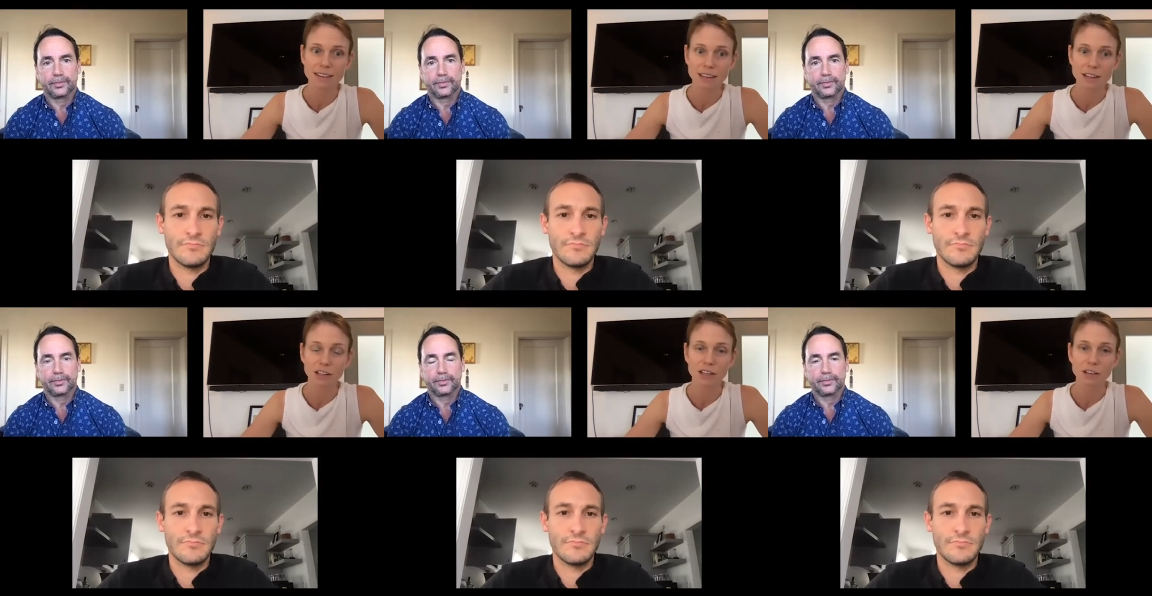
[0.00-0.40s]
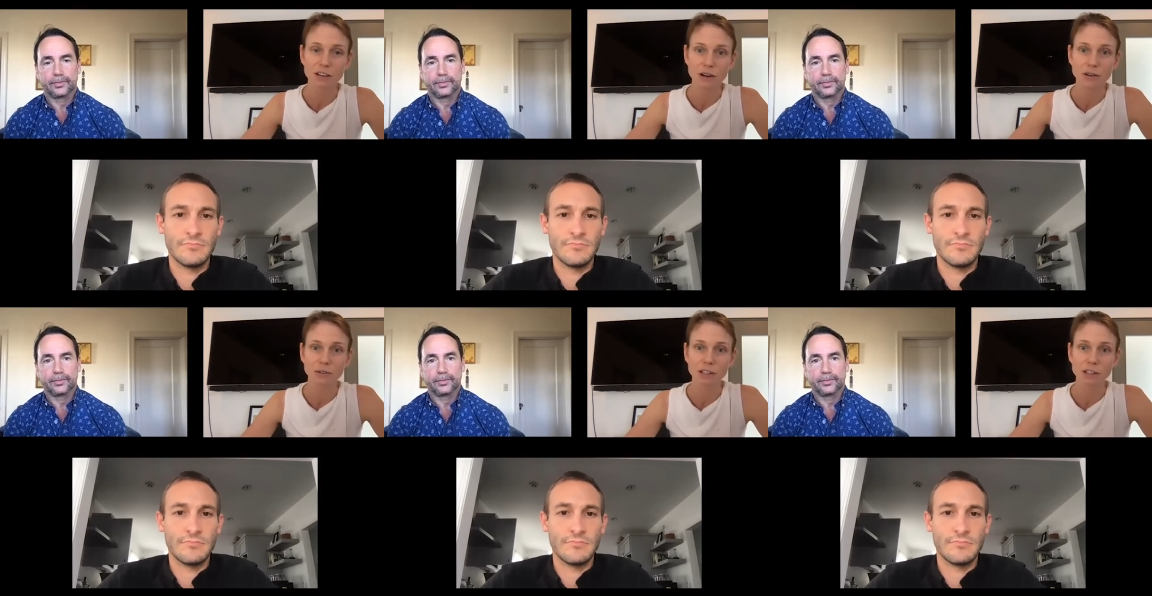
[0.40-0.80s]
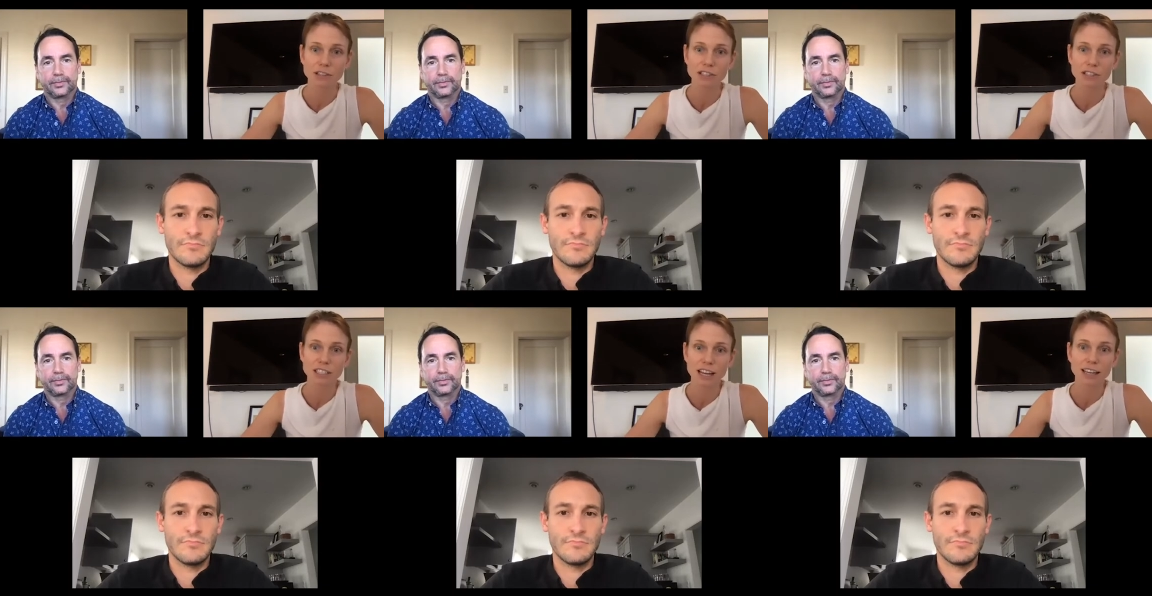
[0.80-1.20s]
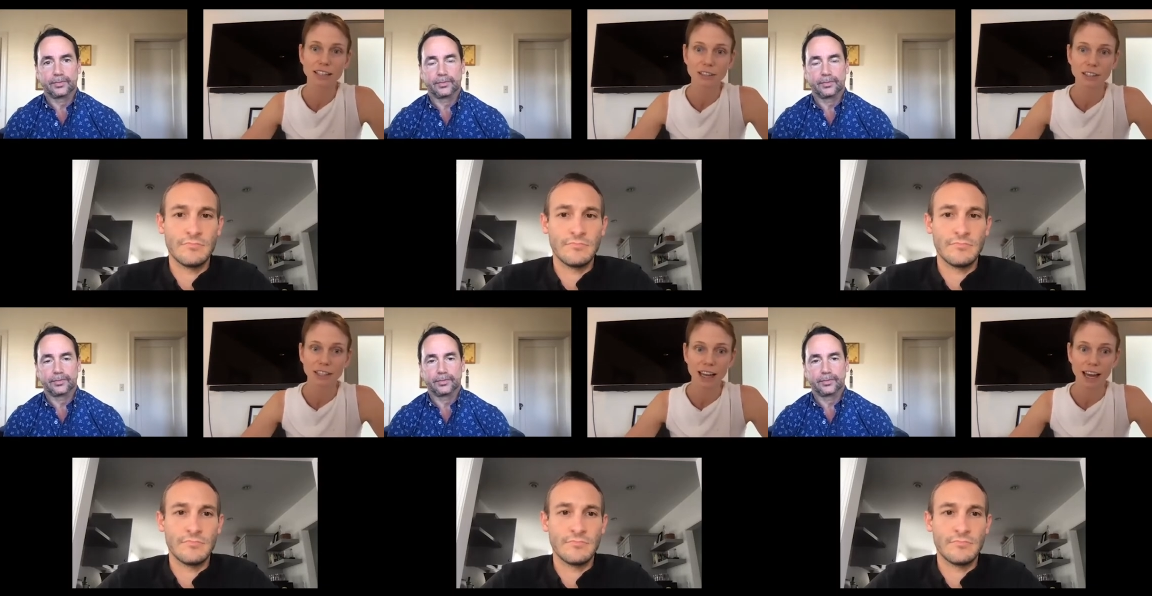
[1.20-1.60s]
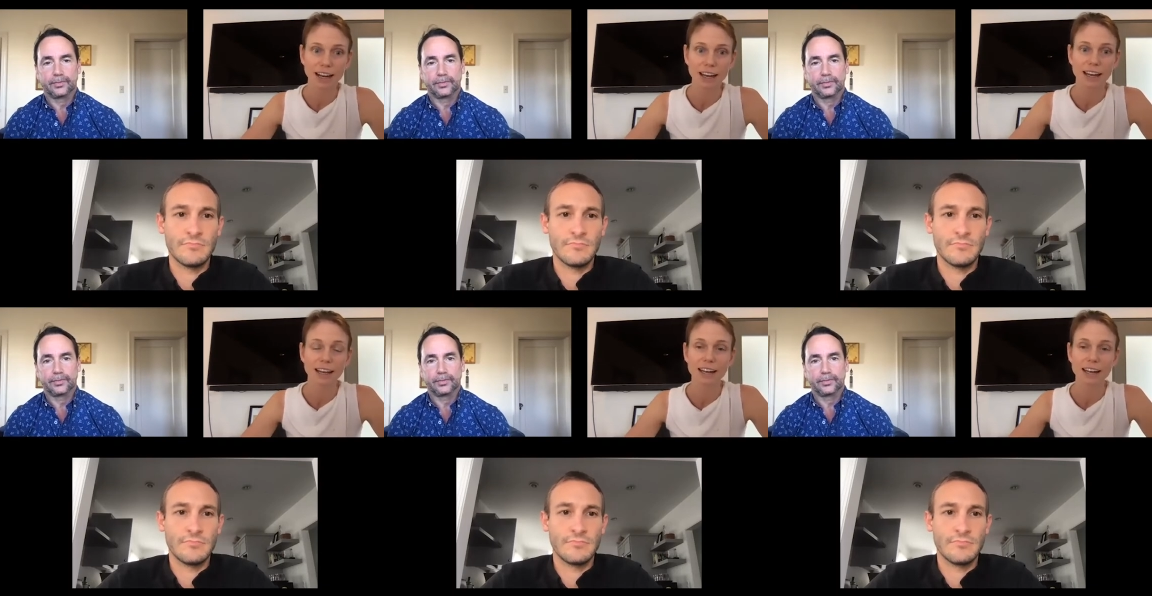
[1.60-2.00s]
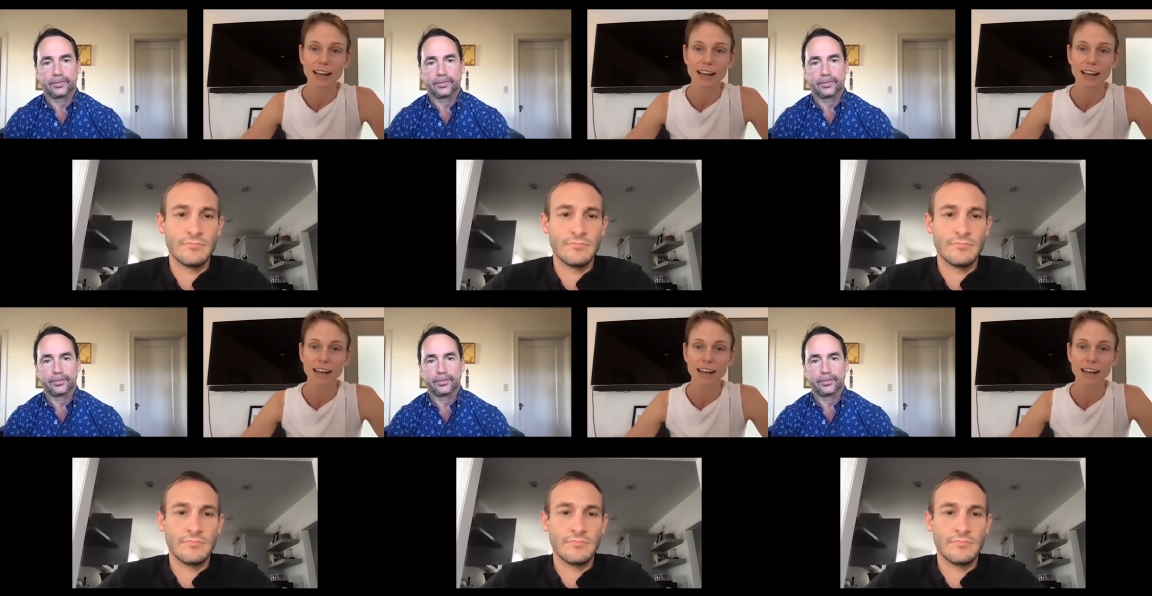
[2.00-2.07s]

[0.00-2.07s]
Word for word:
Speaker 1: that, you know, you should take a look at it.